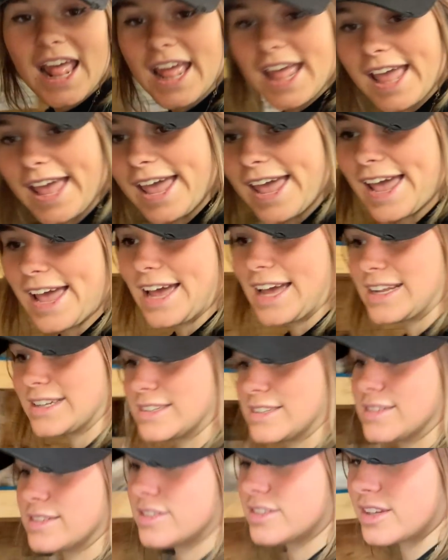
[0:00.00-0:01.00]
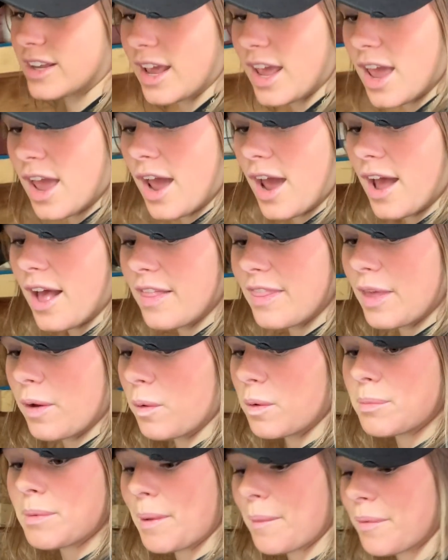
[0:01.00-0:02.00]
and they
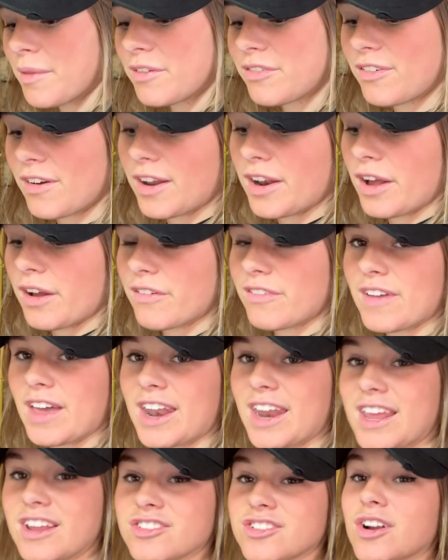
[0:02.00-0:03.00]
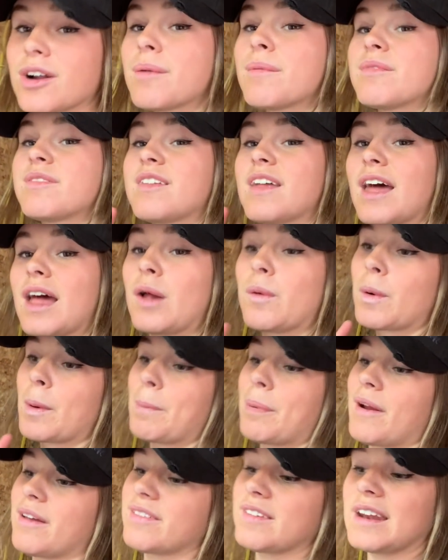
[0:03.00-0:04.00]
would be able to fight off any germs that were
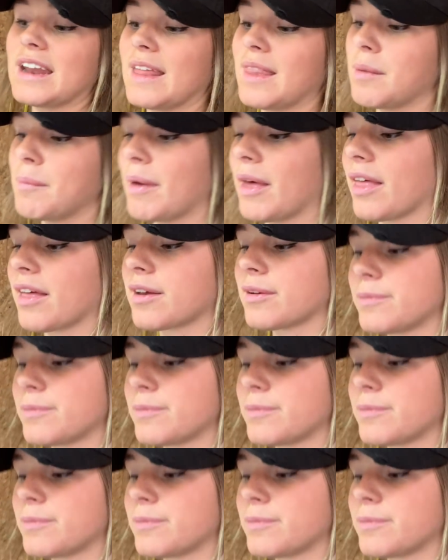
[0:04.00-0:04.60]
present in the milk.